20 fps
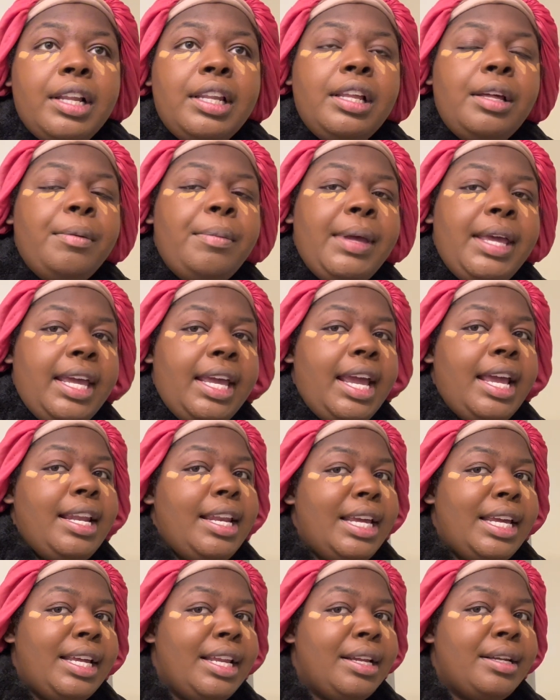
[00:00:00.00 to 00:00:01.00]
little bit, and
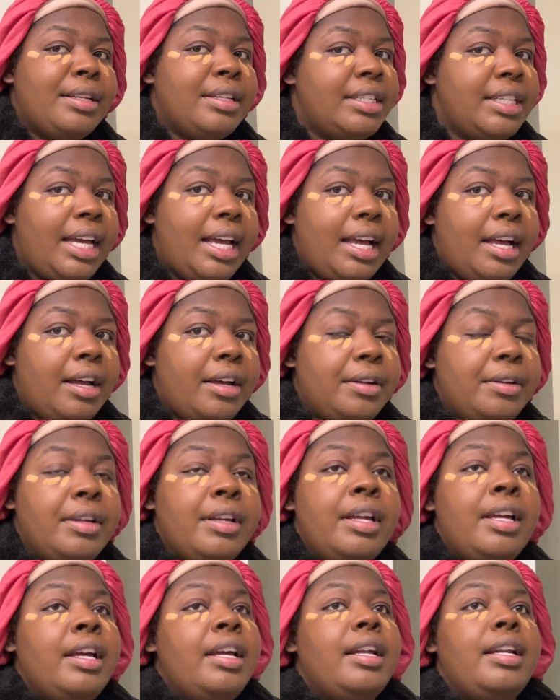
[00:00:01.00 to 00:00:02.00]
then child,
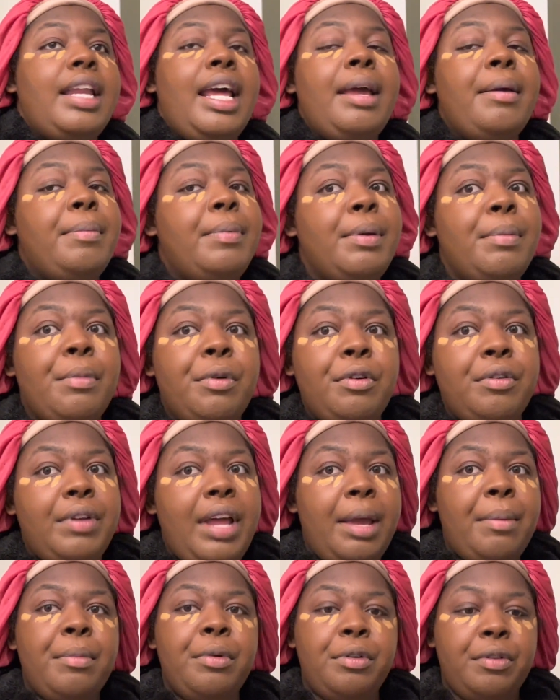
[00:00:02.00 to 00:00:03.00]
they
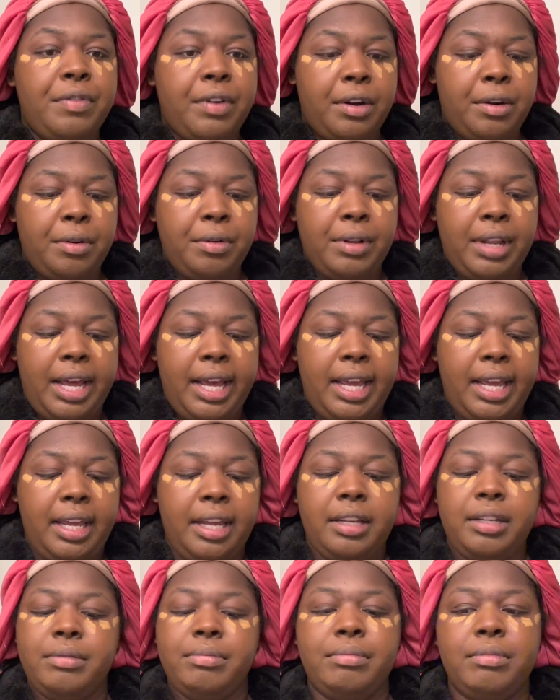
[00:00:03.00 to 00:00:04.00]
move on,
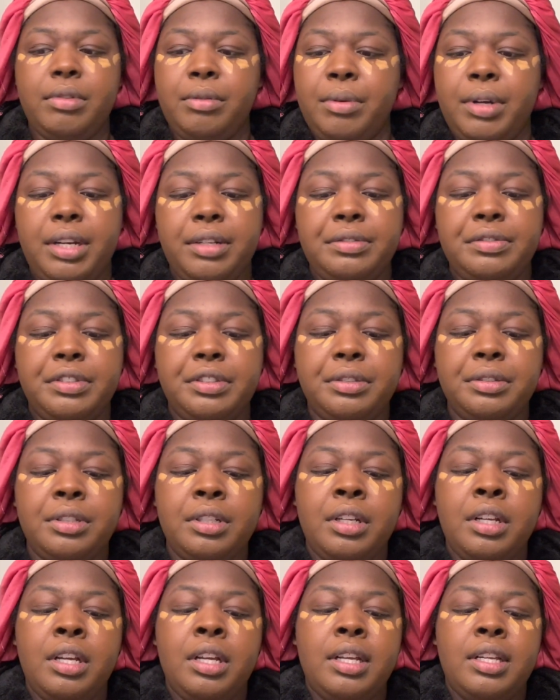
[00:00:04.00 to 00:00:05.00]
like, whatever.
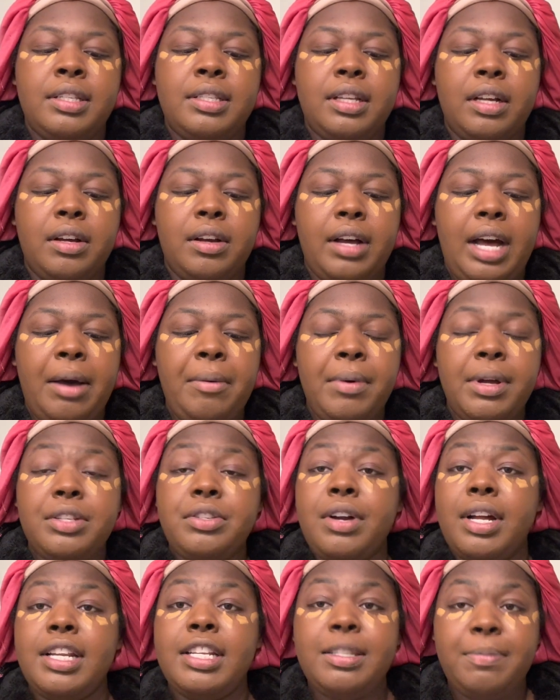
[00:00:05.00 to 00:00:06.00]
So I'm not
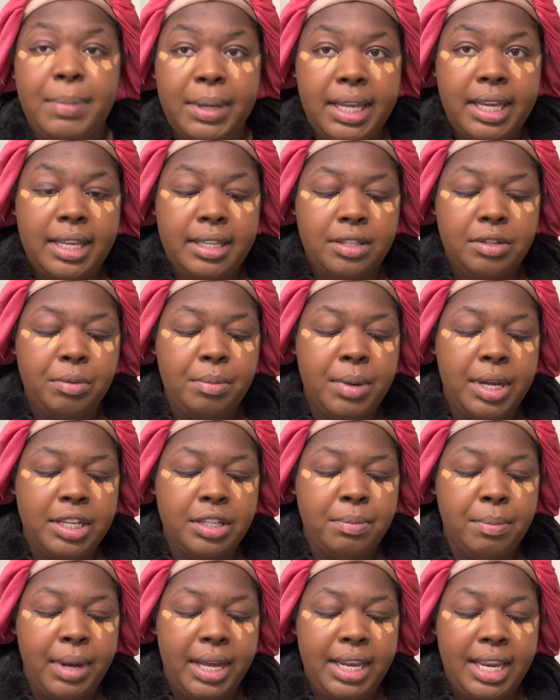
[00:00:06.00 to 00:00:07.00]
trying to spend too
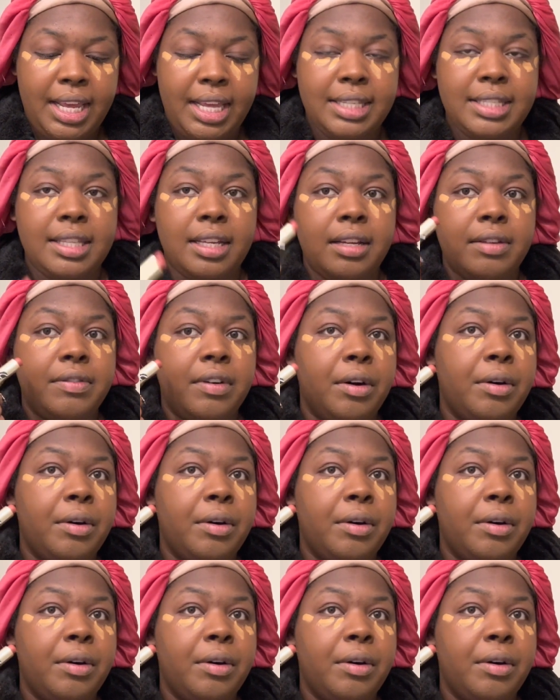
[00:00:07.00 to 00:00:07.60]
much money and stuff